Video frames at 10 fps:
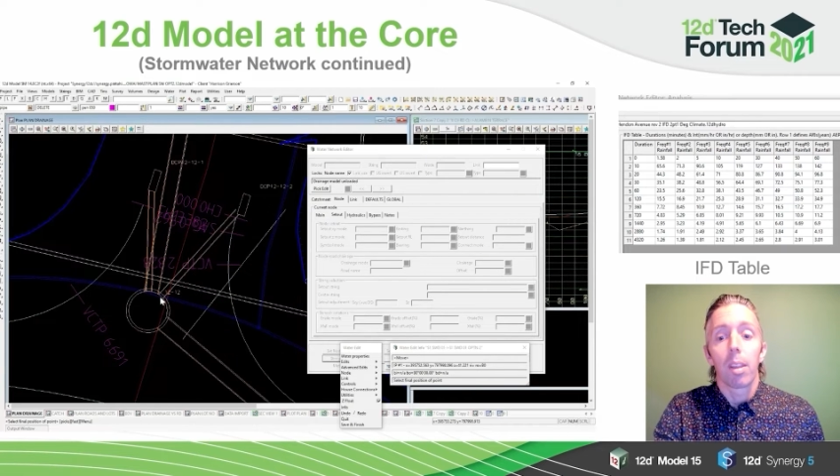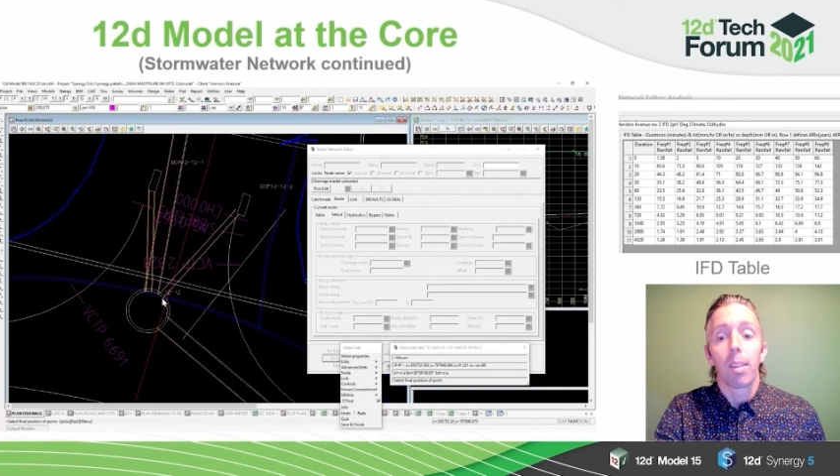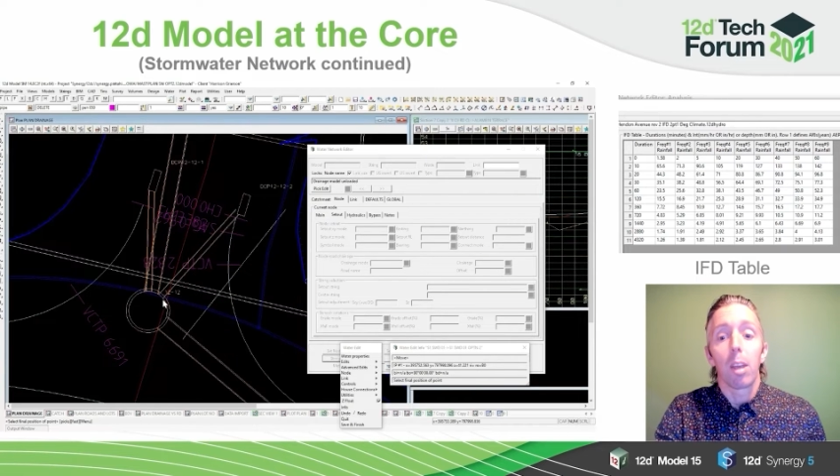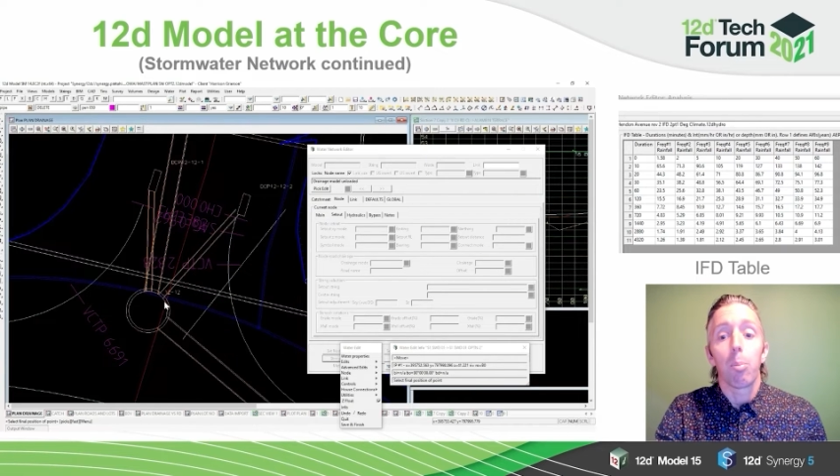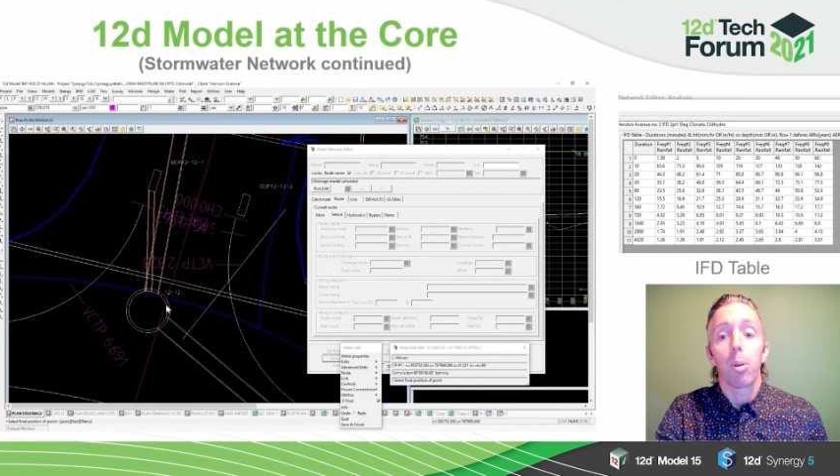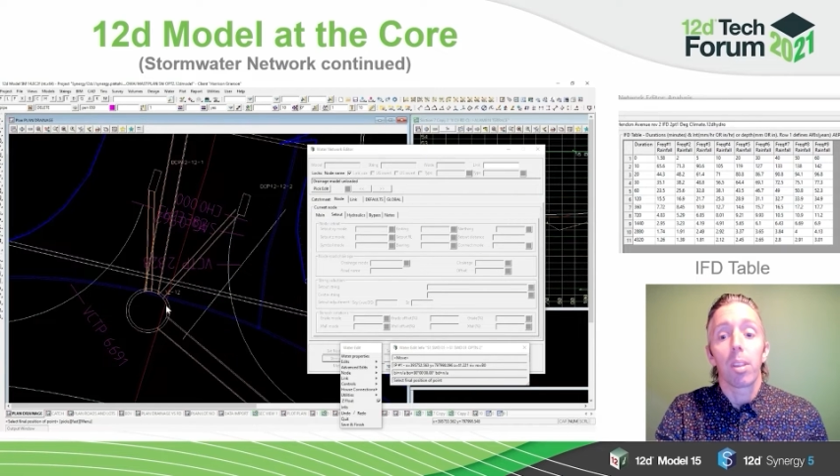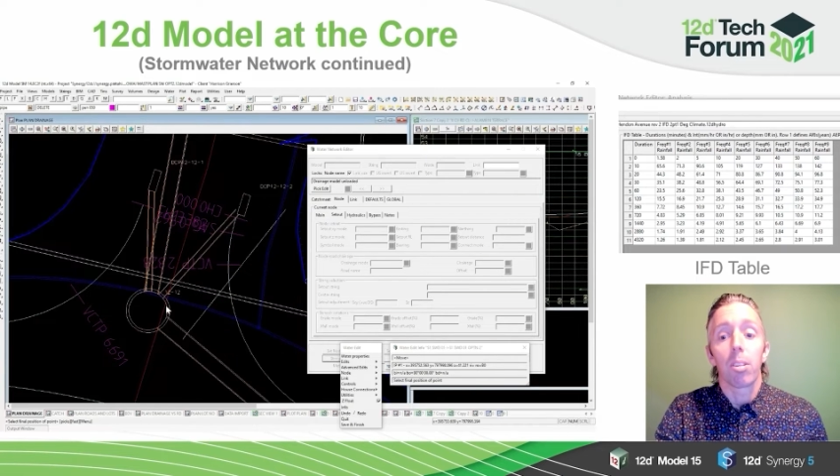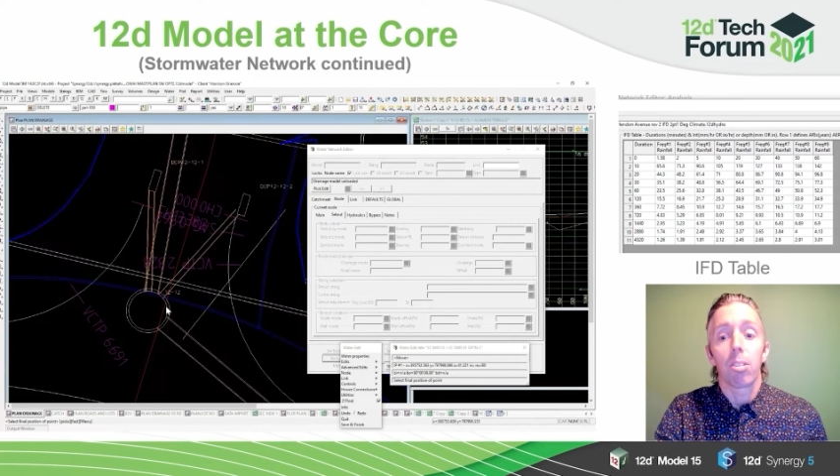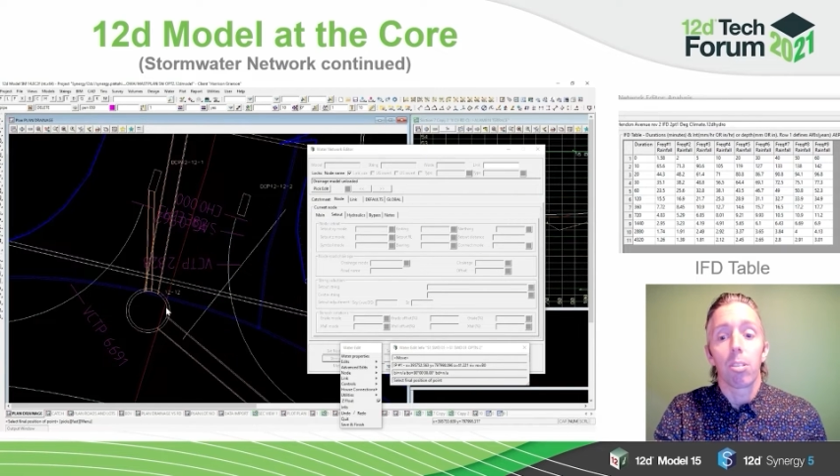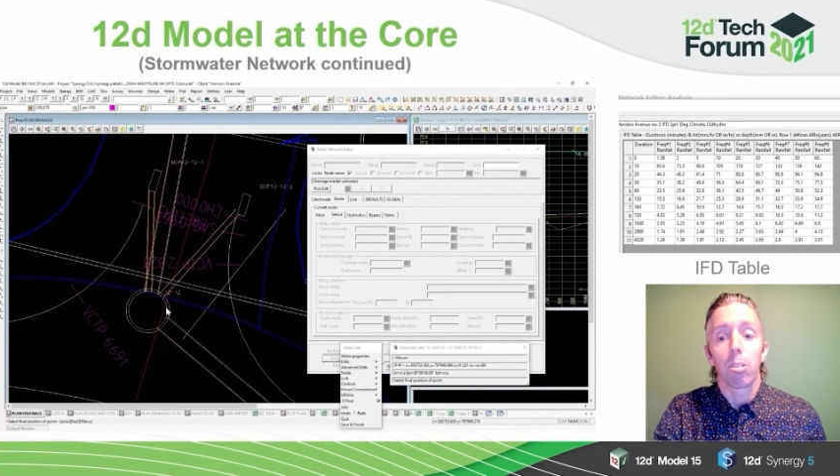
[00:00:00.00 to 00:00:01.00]
They put
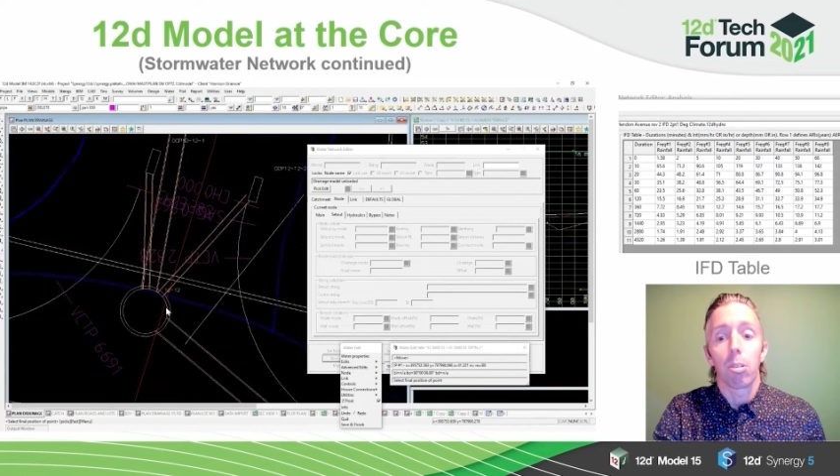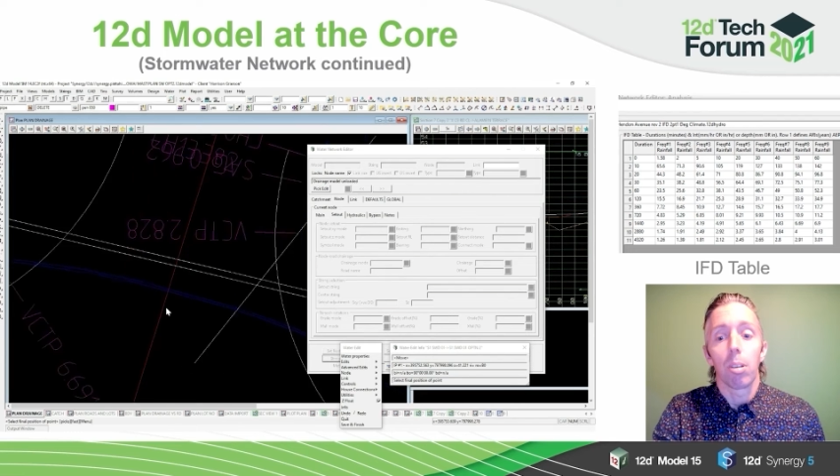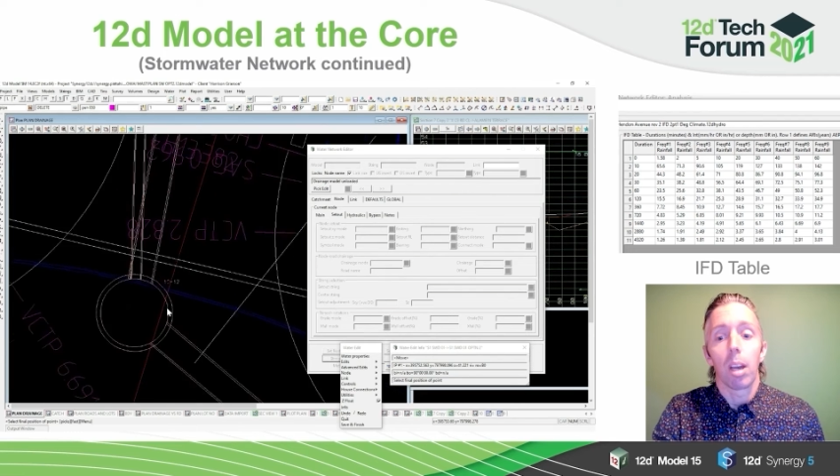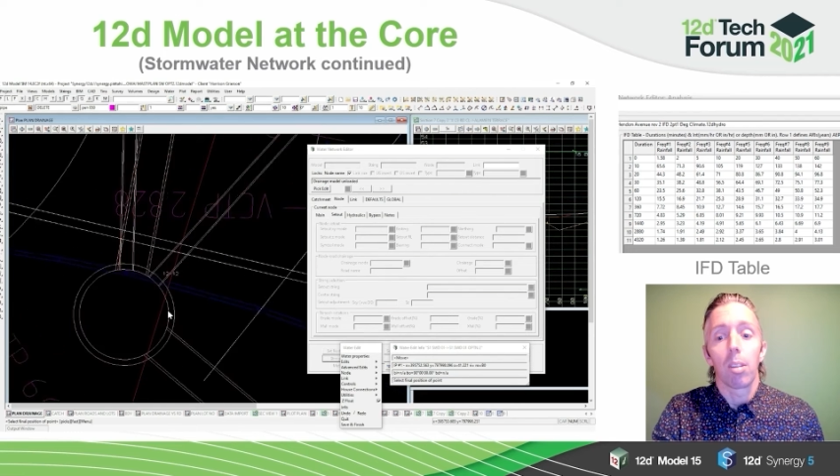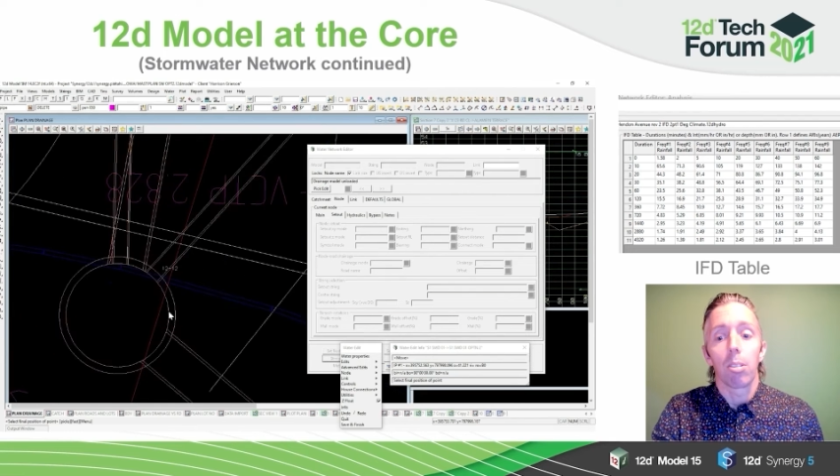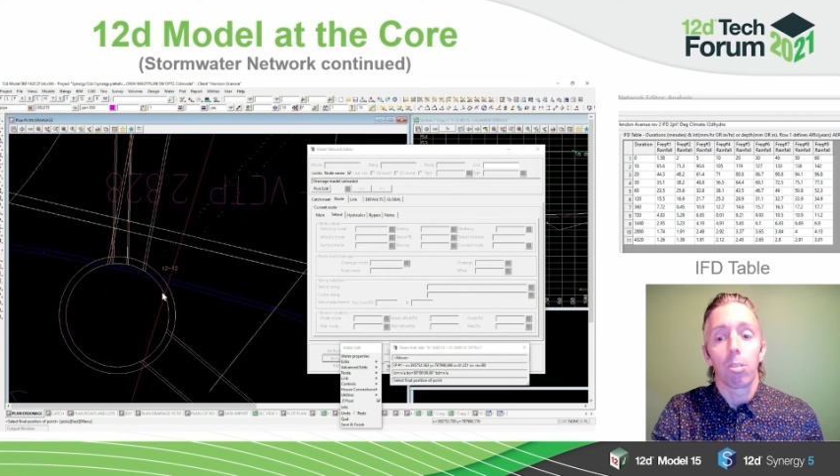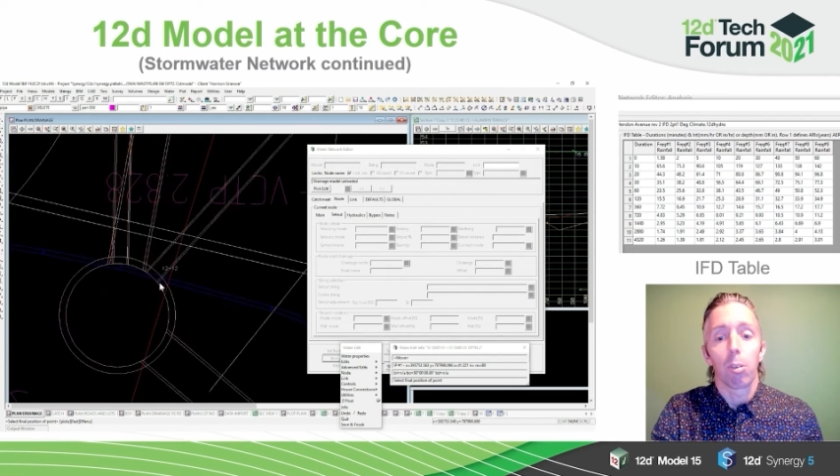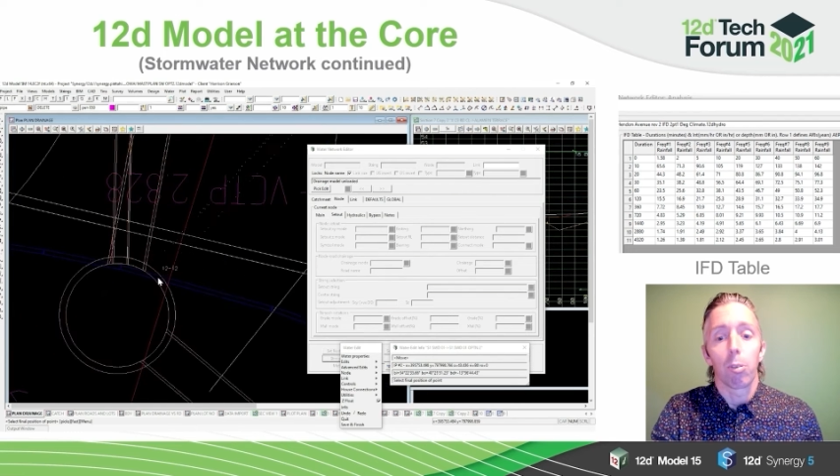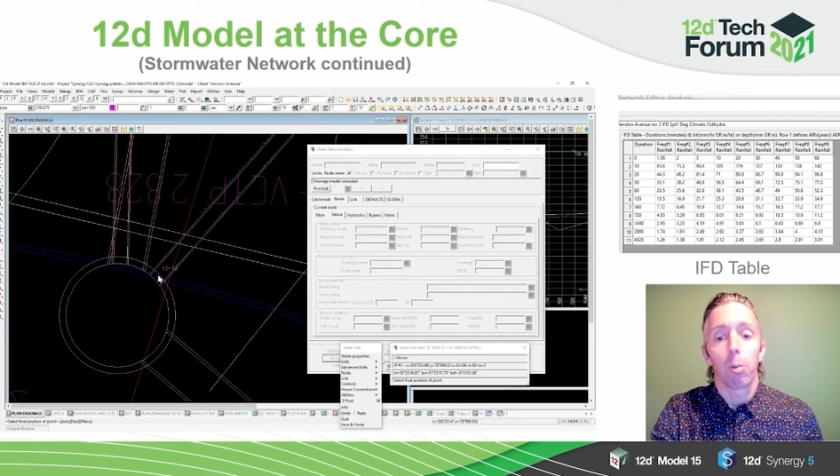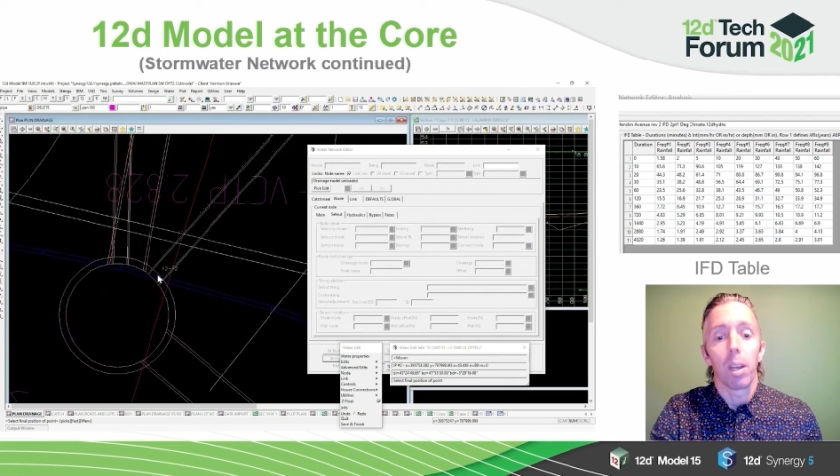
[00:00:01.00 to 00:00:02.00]
this into other
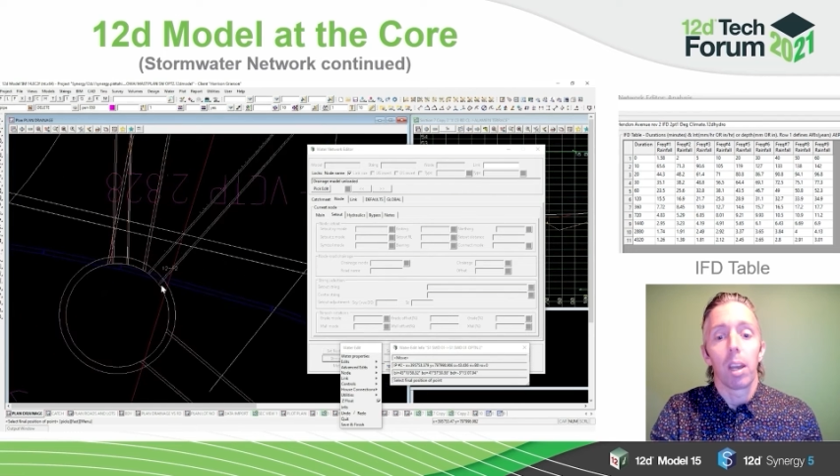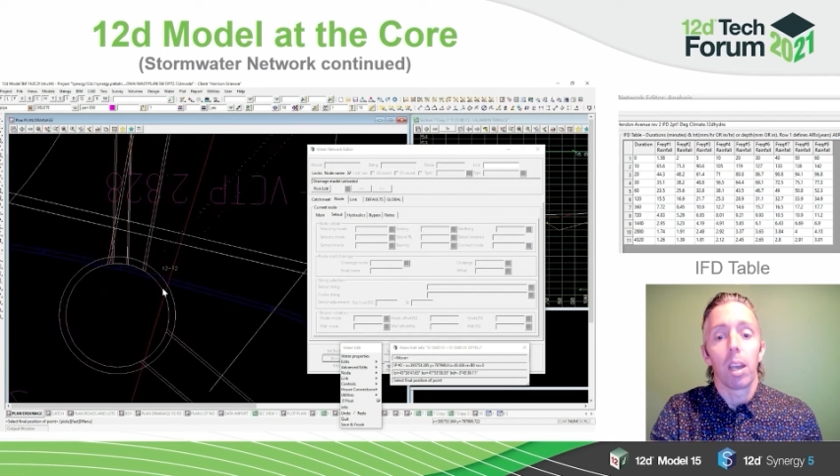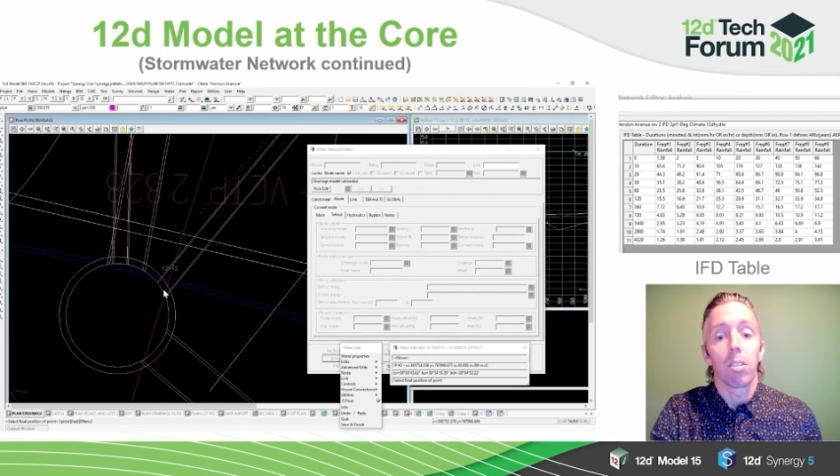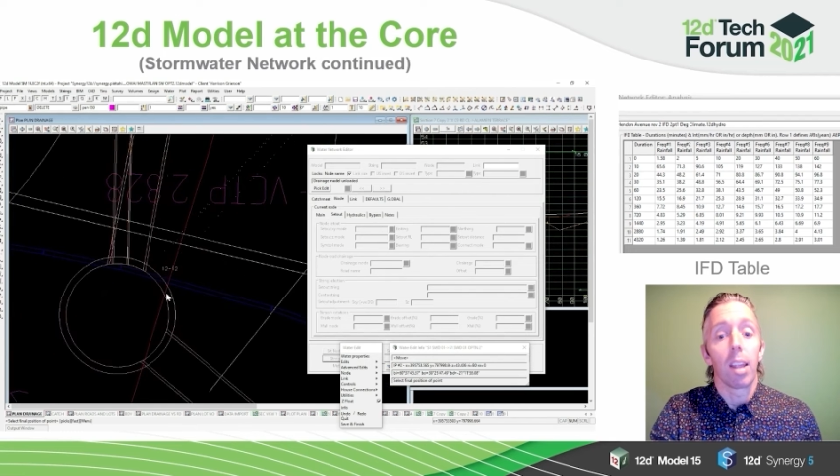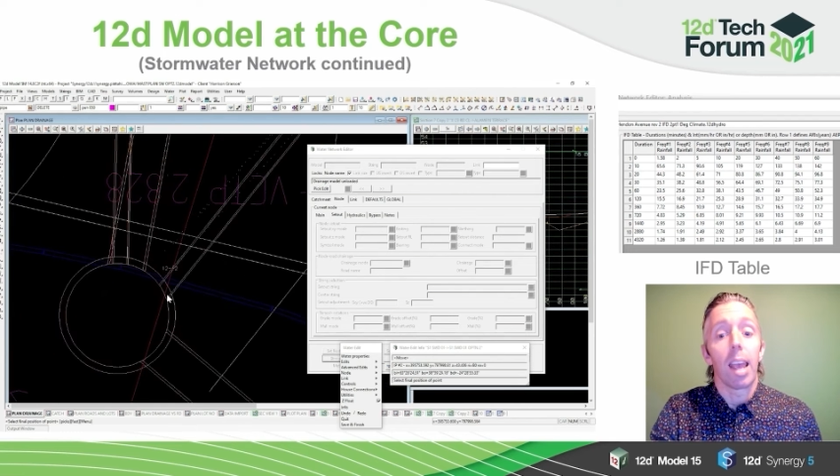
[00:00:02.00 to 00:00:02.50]
software as an